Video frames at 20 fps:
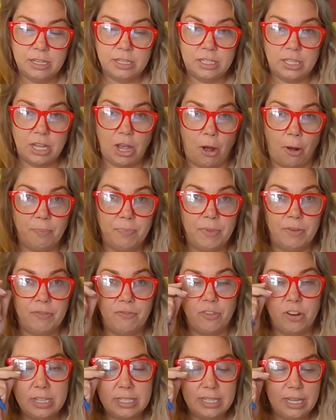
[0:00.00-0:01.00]
So the
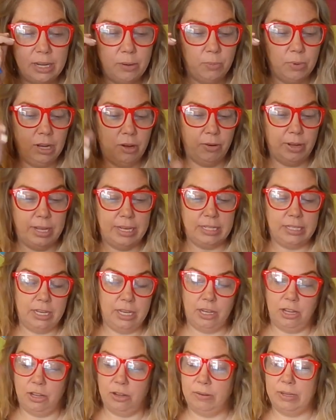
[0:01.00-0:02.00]
first thing we're going to
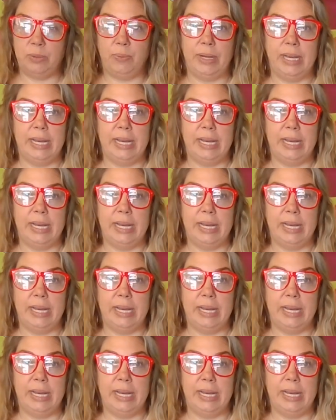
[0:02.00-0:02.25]
do is